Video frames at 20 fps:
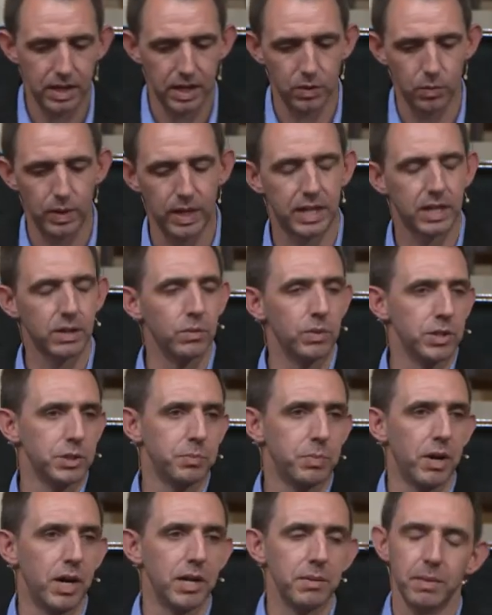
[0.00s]
and we can
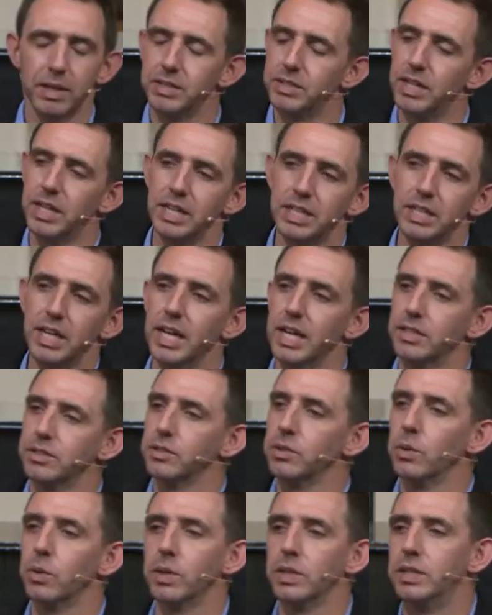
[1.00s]
respond by saying,
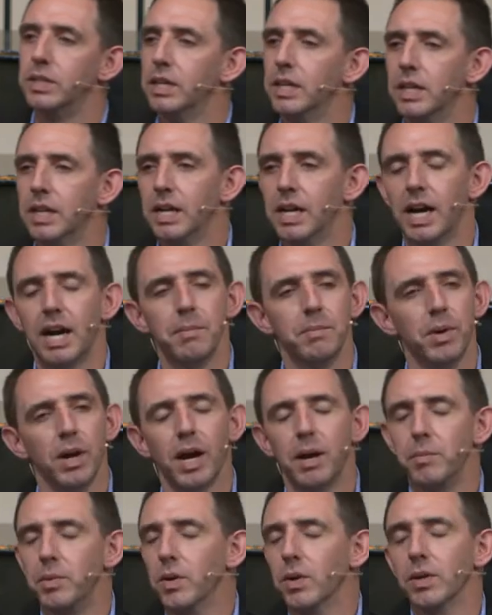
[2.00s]
Yes, Lord, I'm,
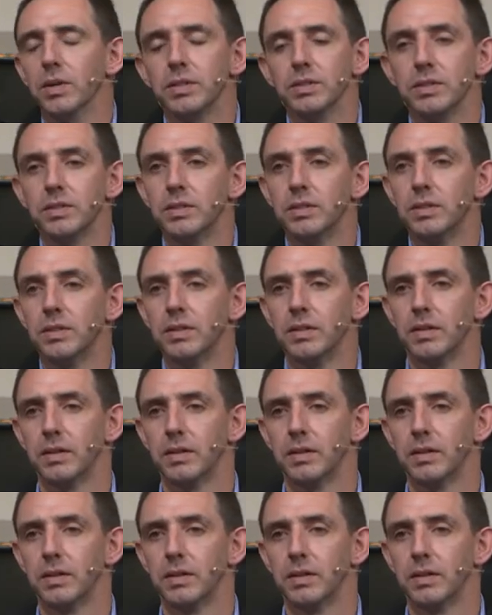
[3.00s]
I'm yours.